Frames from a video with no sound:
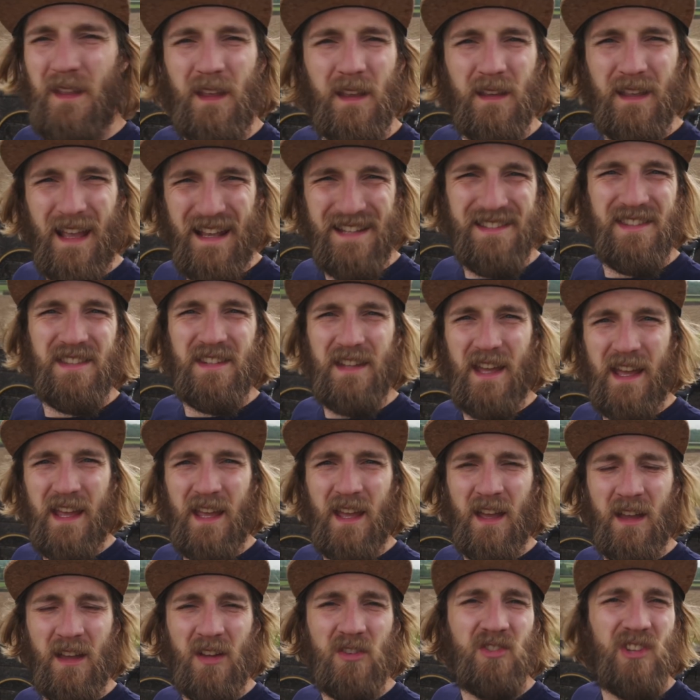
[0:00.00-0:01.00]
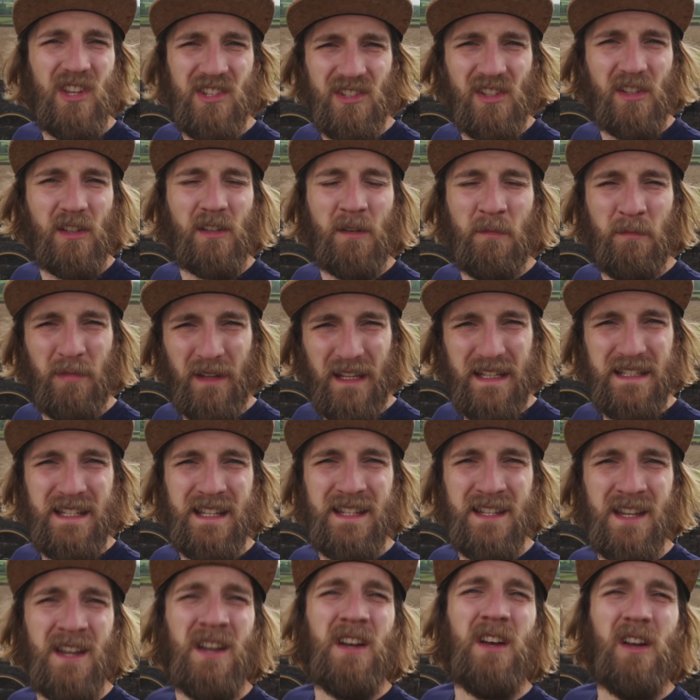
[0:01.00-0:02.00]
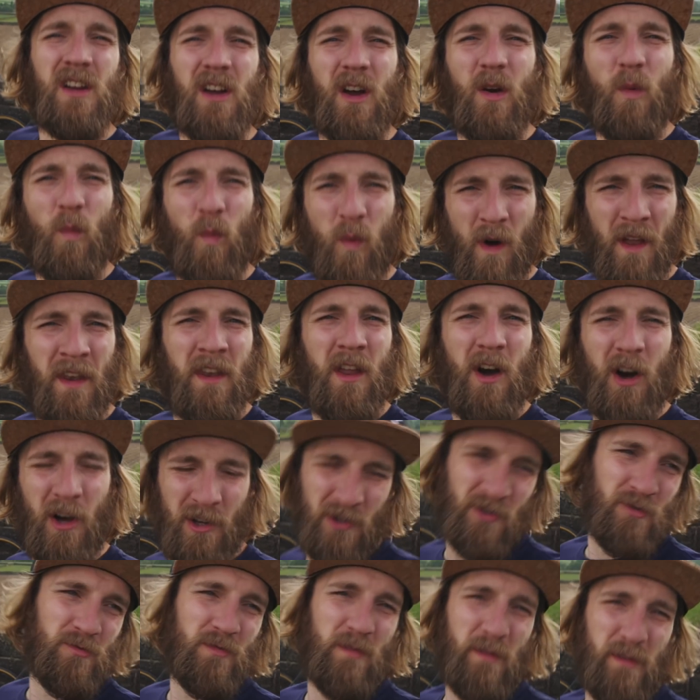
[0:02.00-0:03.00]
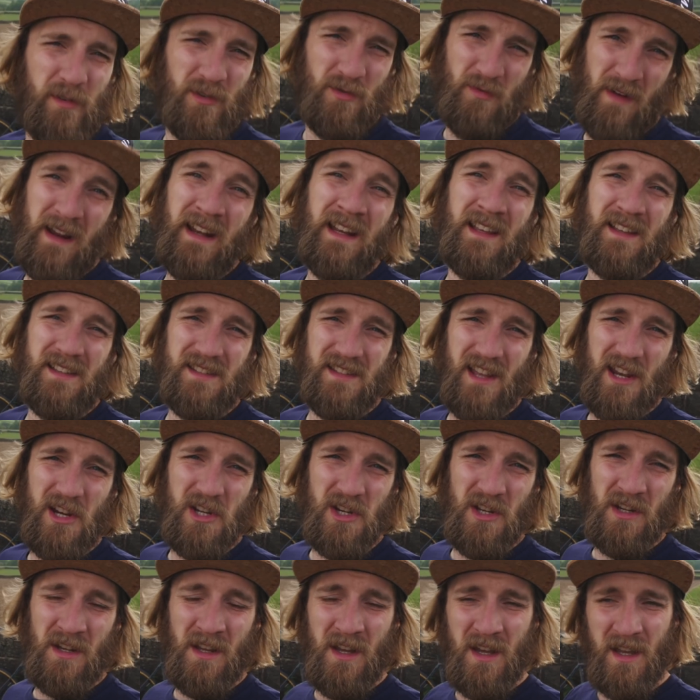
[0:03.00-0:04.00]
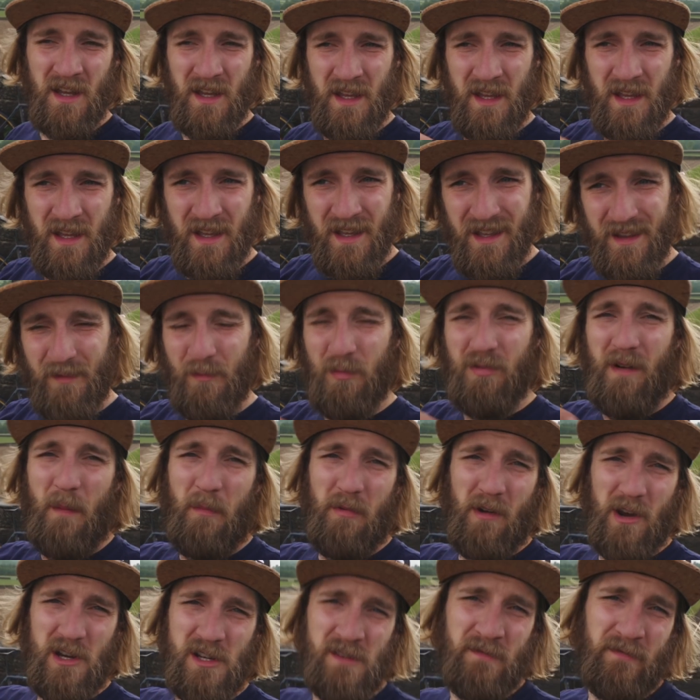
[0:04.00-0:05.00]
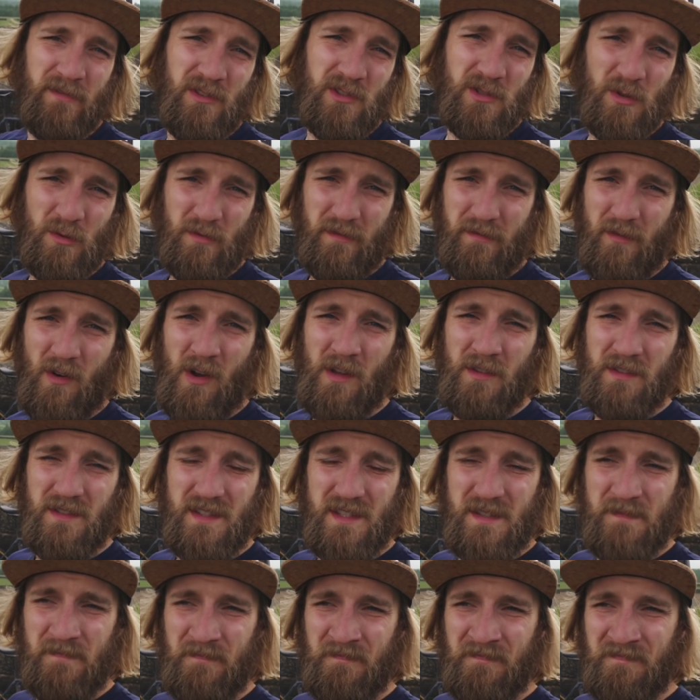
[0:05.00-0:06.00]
Yesterday, Jessica completed her 100th training session in preparation for the Tour de France.